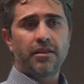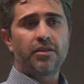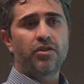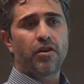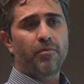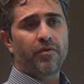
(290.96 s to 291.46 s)

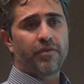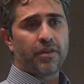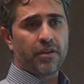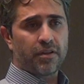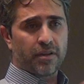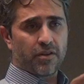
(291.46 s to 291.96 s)
job of
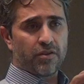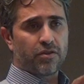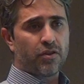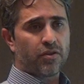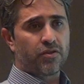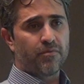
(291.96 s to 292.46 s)
the
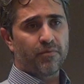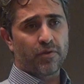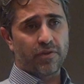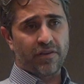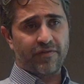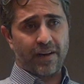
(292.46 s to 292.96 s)
consortium to
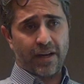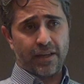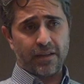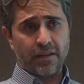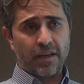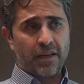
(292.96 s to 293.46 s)

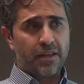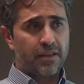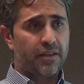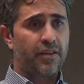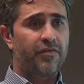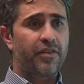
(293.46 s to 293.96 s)
define
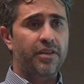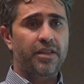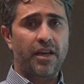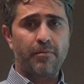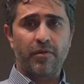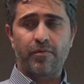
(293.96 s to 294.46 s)
the different
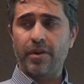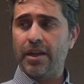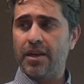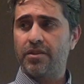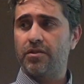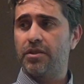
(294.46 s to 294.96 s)
type of
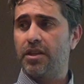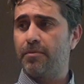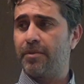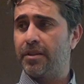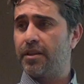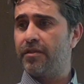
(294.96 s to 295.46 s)

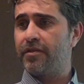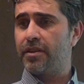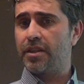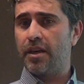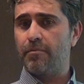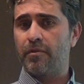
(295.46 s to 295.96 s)
relationship and the
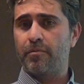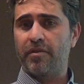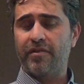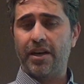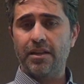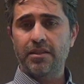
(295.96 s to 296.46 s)
different type of
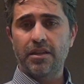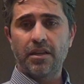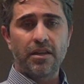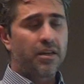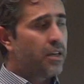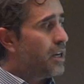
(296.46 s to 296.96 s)
profile.
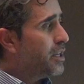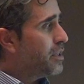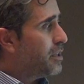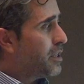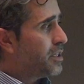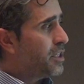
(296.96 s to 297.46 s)

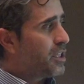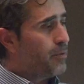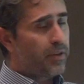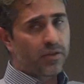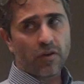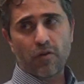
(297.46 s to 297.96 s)
And the system
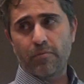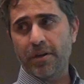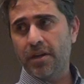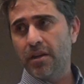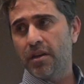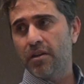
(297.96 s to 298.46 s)
is
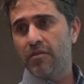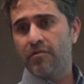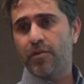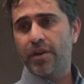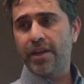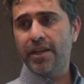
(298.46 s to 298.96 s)
open
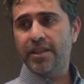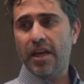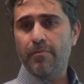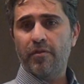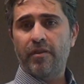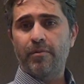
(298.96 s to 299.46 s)
for any
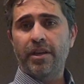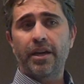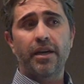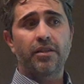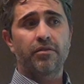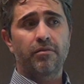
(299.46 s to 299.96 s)
type of
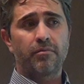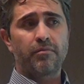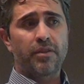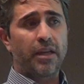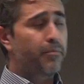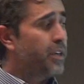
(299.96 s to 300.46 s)
application.
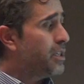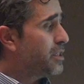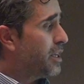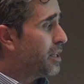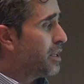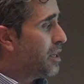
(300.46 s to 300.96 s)
That means
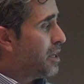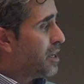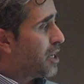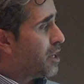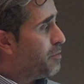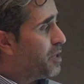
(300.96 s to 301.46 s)
that it
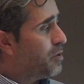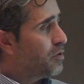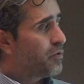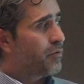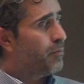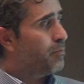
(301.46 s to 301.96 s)
can be used